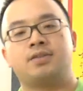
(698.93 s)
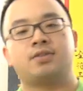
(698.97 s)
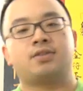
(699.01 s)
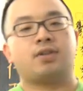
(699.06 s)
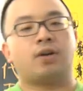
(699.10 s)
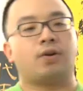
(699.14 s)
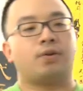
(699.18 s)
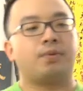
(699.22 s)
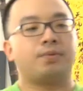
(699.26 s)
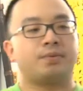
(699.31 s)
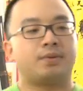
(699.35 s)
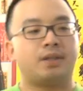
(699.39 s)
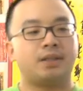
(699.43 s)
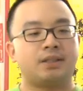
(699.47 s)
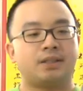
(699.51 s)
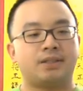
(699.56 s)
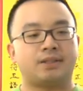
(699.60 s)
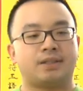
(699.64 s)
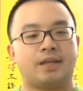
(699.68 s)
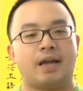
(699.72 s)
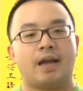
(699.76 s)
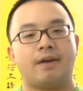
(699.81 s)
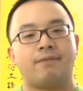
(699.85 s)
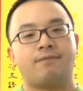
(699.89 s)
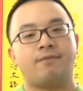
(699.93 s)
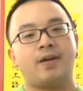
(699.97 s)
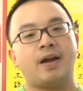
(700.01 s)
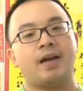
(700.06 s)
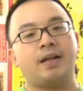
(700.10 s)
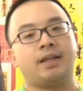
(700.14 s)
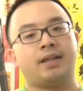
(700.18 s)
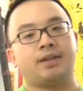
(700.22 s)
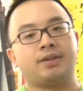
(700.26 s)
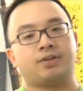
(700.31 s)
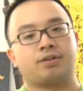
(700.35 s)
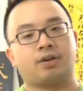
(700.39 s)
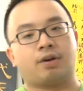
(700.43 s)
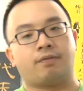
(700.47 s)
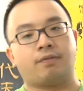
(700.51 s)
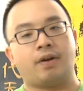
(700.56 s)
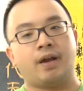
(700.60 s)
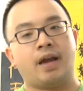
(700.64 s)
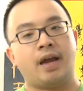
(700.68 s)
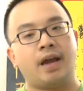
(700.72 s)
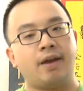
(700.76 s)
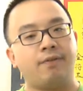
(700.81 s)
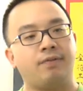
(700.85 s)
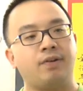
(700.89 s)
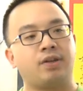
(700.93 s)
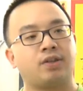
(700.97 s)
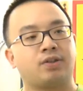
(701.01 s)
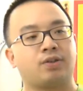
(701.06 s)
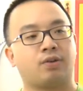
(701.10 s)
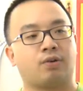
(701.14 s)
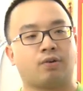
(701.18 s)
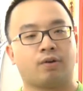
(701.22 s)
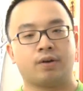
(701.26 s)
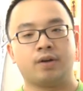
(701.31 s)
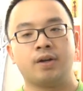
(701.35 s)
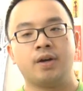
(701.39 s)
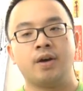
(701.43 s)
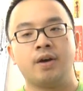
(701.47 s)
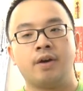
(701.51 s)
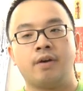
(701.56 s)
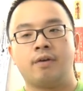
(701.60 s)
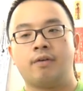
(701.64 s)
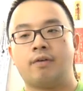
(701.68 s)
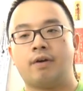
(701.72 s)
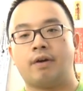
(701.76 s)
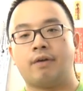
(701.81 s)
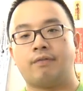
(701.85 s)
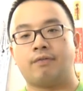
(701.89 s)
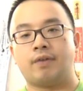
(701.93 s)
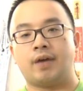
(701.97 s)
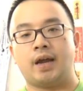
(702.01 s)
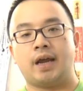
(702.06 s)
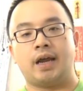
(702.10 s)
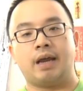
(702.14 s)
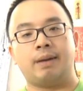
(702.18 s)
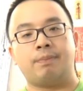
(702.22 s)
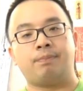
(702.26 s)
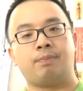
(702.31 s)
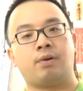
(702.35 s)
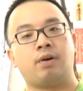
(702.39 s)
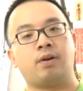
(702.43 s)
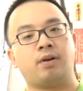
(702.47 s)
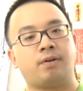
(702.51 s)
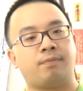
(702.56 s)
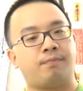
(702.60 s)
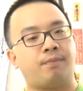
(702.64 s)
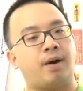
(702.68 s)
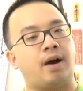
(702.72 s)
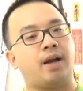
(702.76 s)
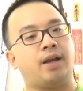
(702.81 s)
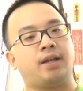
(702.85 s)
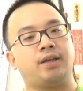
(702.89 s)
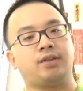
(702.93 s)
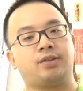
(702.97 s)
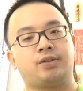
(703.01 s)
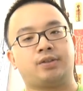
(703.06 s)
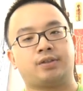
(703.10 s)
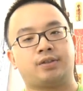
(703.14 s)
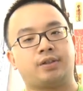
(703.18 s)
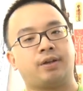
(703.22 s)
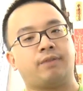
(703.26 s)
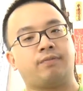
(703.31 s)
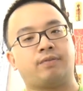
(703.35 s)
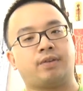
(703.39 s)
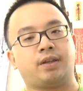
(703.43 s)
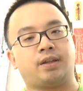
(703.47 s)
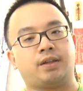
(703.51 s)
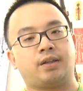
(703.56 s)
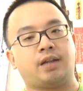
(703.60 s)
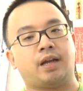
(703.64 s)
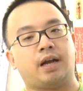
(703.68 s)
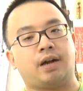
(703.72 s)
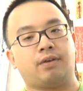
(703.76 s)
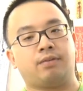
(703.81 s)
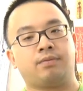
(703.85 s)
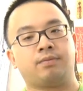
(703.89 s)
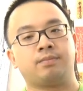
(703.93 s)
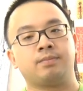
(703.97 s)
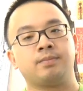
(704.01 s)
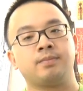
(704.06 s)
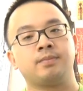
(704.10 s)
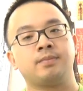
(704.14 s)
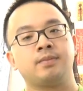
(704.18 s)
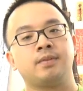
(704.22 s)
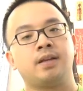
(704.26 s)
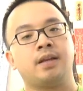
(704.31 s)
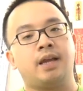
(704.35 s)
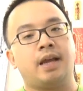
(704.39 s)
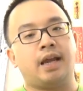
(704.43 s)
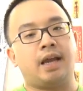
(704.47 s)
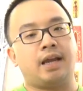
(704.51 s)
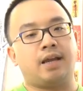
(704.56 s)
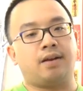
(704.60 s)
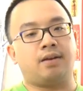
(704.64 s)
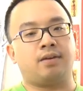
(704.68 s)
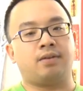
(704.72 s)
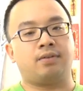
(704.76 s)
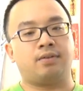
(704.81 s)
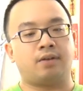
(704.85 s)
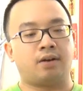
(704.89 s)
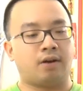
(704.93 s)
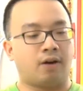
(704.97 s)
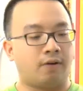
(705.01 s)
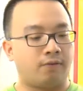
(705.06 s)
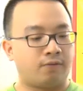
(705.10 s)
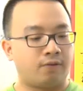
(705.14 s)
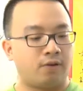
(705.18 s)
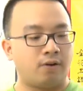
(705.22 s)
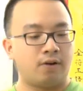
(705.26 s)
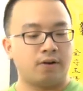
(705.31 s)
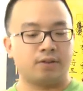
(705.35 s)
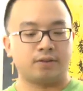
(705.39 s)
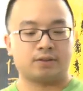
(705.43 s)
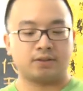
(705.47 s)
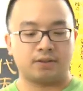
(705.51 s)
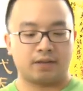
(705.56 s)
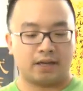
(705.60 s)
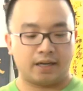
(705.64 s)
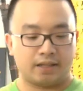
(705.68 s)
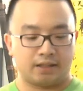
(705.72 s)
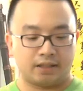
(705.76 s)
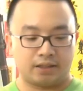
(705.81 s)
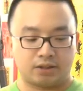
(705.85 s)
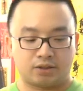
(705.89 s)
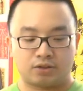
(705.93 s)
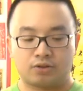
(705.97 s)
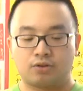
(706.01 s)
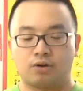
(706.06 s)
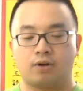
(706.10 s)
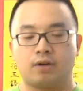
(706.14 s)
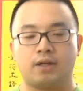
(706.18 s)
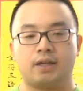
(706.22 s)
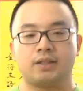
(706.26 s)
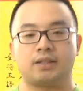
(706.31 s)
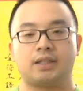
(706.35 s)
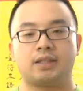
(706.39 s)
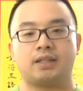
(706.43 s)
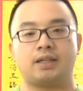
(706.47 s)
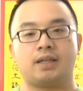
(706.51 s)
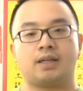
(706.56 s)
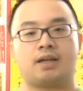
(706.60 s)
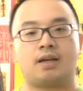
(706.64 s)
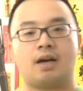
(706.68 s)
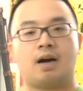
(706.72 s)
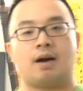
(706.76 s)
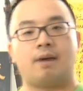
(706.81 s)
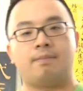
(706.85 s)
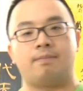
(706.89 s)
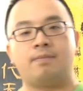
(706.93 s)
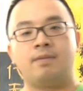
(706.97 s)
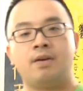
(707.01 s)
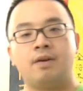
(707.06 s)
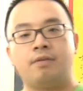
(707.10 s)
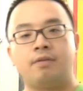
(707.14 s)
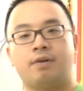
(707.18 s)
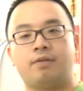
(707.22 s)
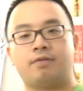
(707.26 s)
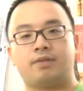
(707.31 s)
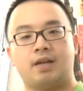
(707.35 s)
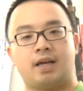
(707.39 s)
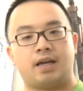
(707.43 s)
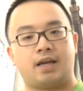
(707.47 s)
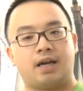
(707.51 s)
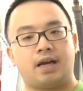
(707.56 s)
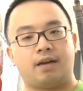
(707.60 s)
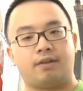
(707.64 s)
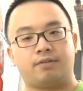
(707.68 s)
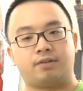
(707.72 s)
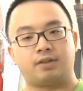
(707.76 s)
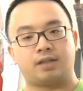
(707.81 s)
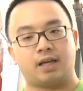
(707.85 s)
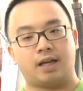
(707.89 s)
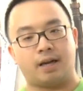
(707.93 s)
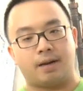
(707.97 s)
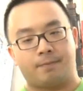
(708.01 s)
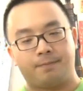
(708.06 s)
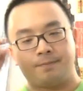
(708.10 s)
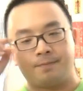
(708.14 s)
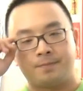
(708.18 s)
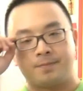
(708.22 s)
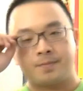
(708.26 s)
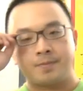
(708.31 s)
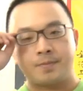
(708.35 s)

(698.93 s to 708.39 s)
So this is the advantage of a heavy sword with a point of balance shifted down. And of course, okay, this sword doesn't come with that kind of setup.